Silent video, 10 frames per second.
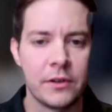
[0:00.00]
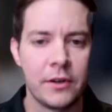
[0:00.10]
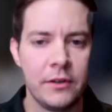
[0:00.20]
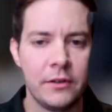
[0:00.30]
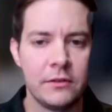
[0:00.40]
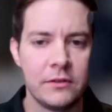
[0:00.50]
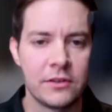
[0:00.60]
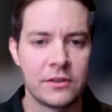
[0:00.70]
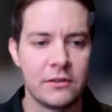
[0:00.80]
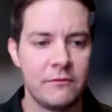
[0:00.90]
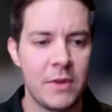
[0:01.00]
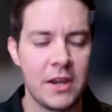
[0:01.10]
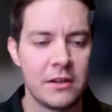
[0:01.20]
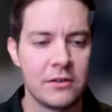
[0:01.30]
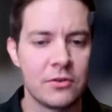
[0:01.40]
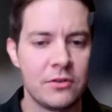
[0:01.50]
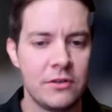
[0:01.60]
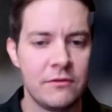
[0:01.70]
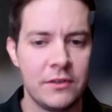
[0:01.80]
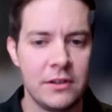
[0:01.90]
So just sort of making sure
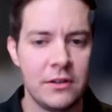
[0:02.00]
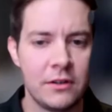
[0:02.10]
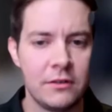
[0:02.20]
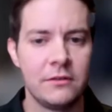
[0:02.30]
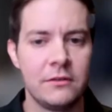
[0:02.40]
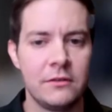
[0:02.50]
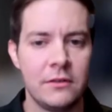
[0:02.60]
you really know